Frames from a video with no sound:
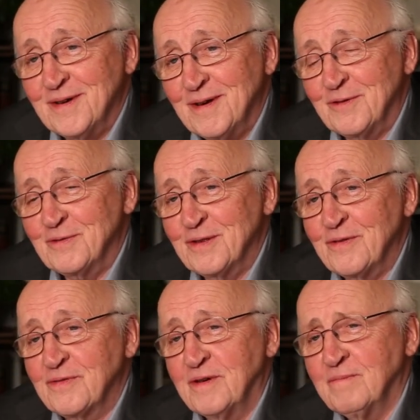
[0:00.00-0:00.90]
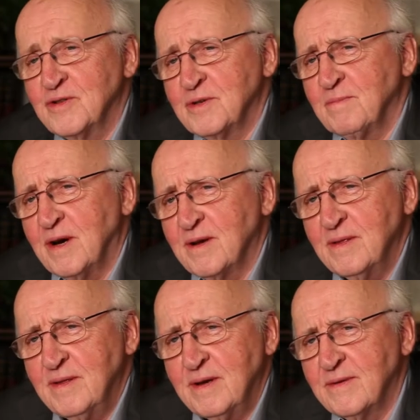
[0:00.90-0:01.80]
haven't really thought much about it,
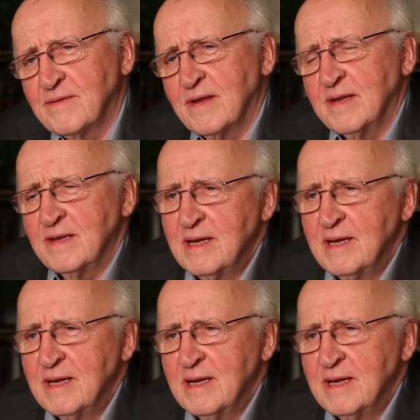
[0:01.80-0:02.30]
and that is that,